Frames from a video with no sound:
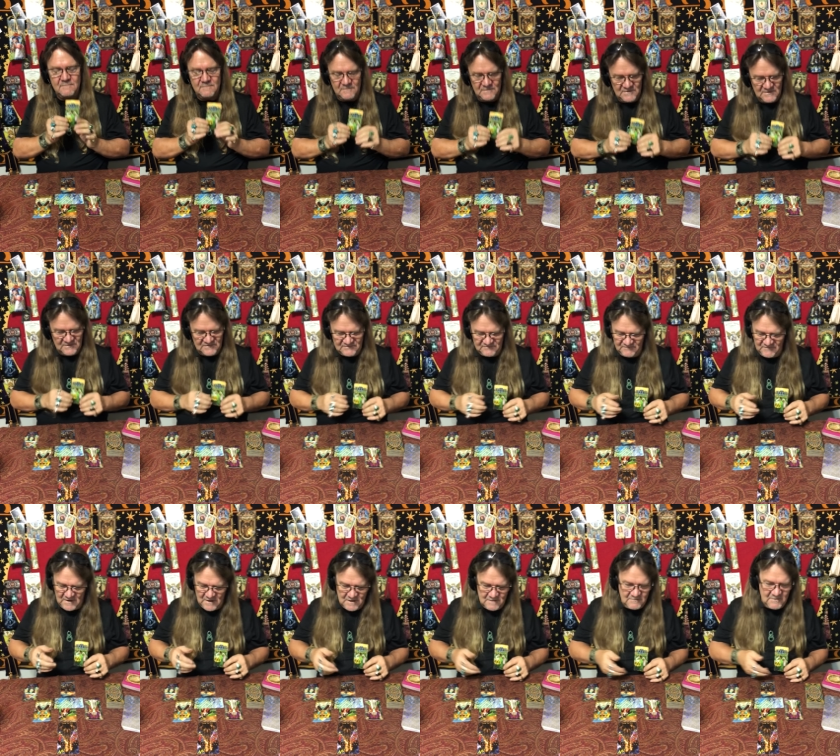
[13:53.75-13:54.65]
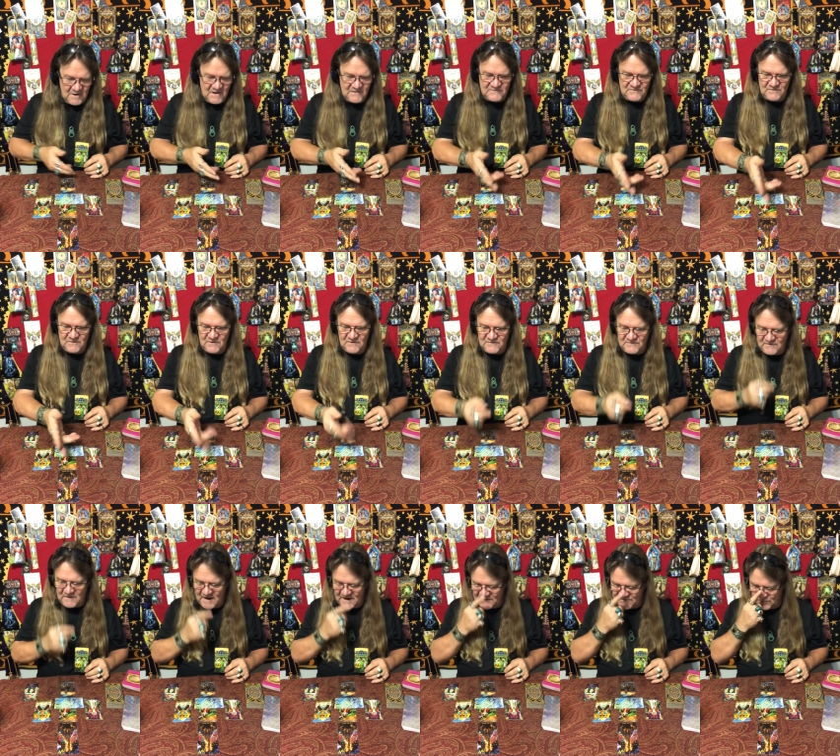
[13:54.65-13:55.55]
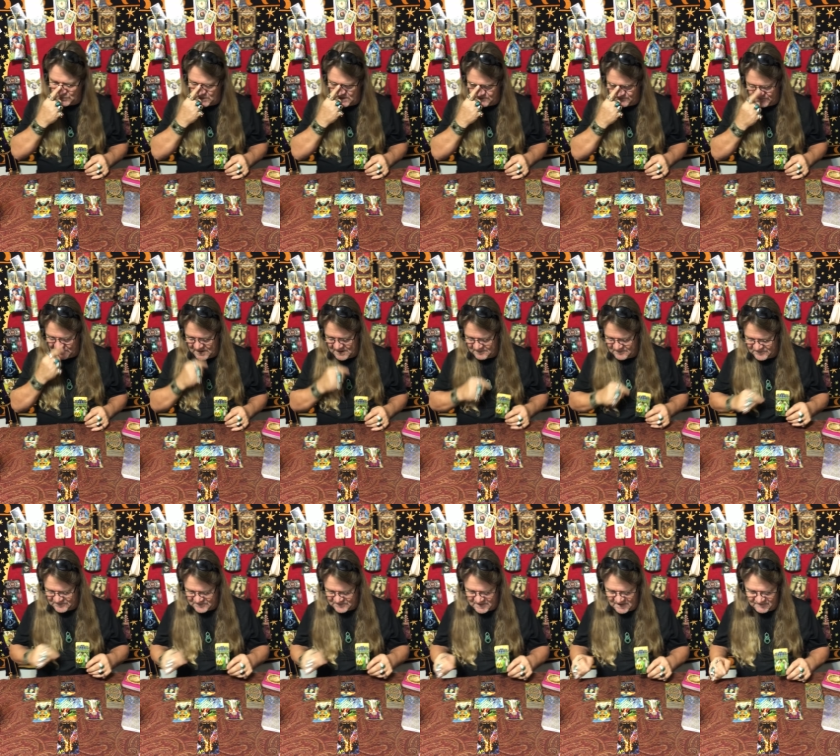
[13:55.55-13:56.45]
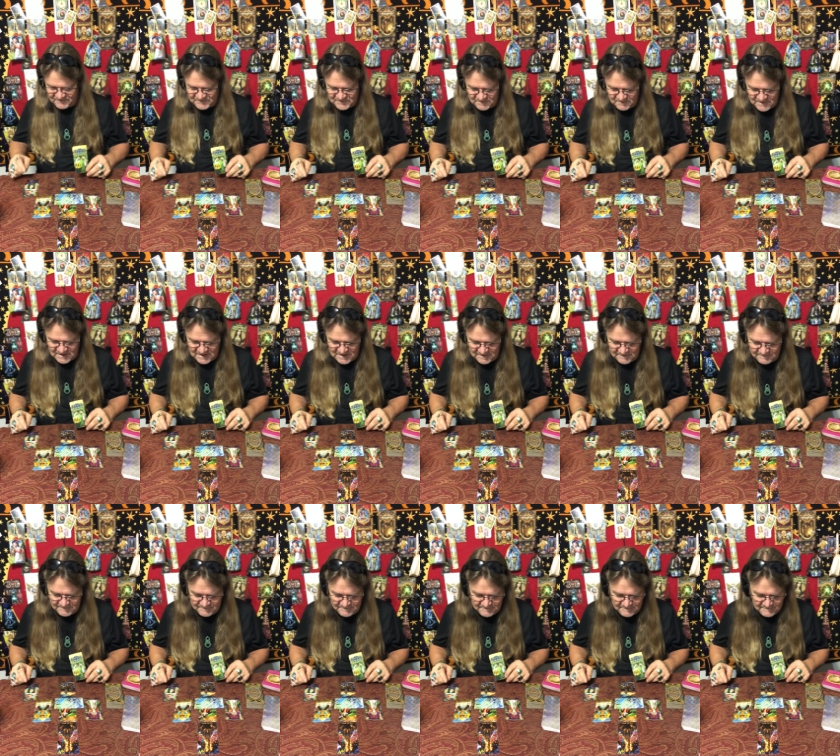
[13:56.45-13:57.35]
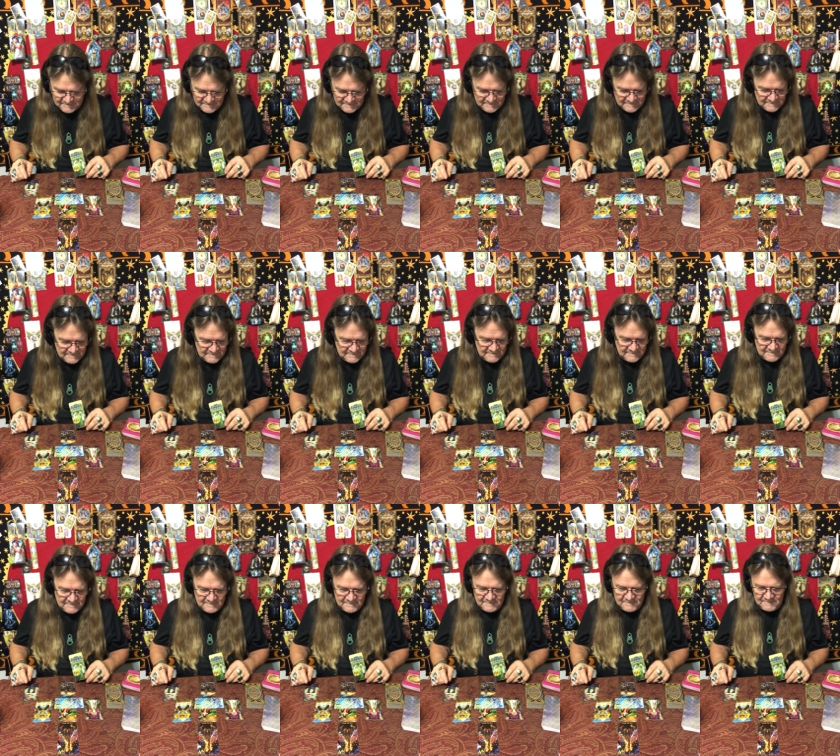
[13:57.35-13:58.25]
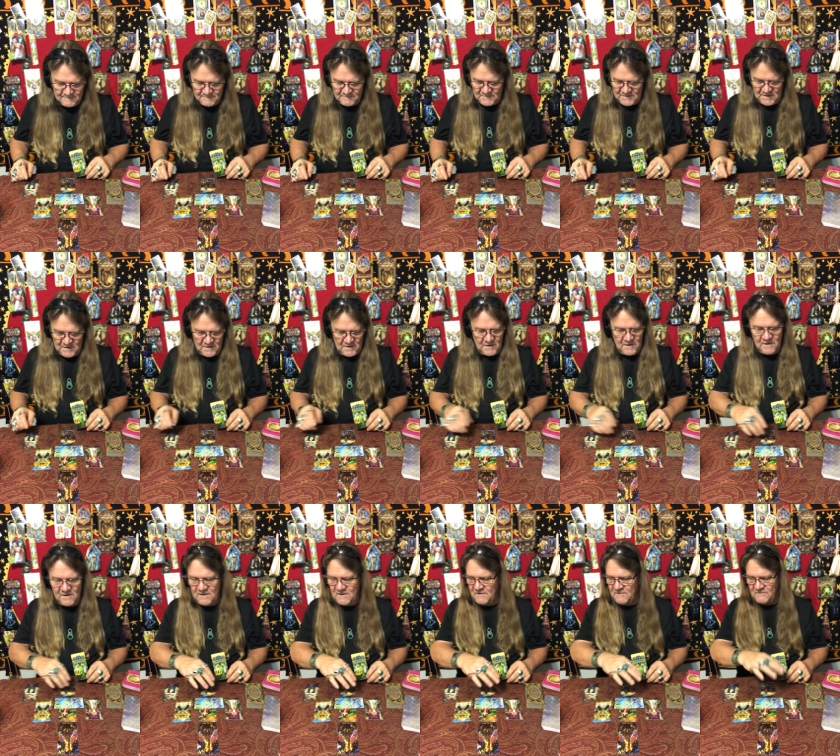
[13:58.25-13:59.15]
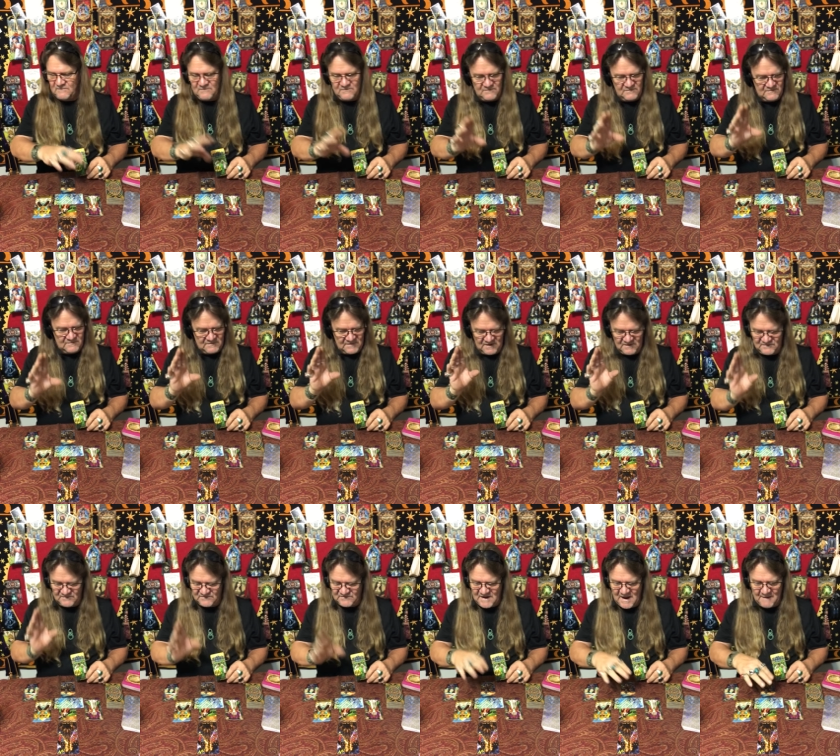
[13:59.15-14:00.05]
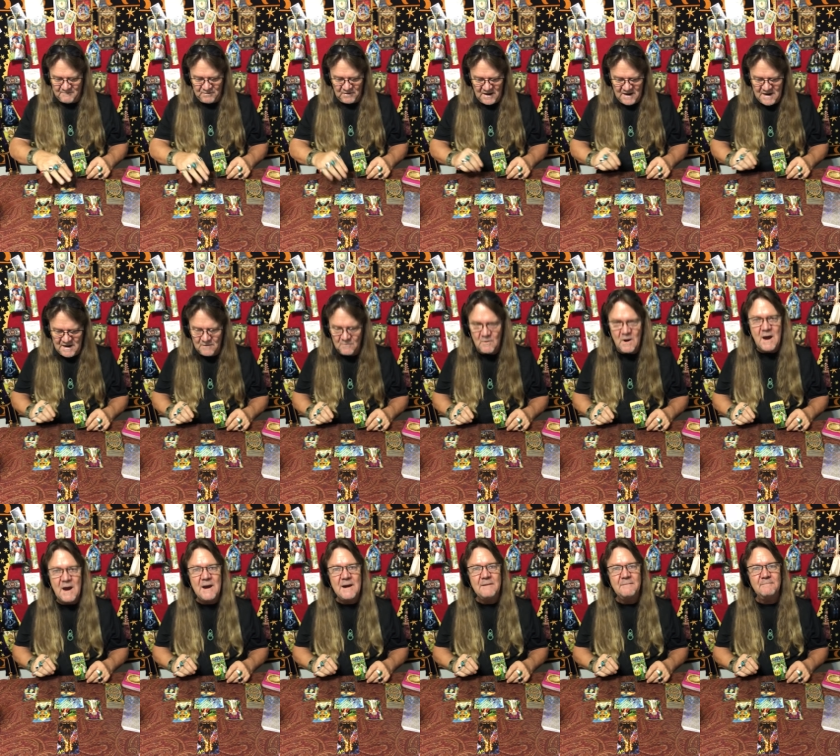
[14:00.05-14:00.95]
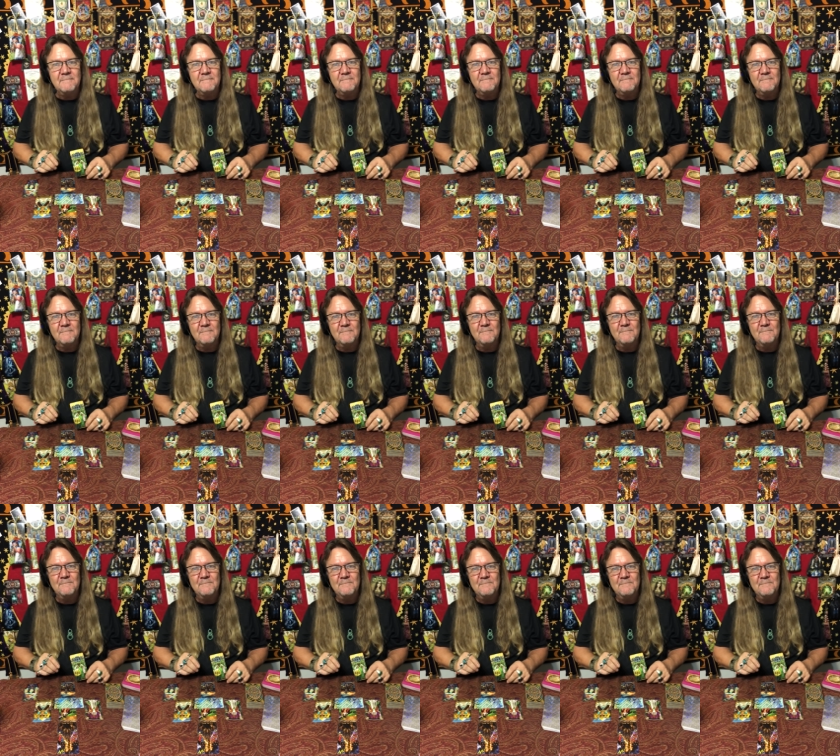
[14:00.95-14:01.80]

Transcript: This very much looks like twin flame stuff to me. You know, they're just not playing right. Hmm?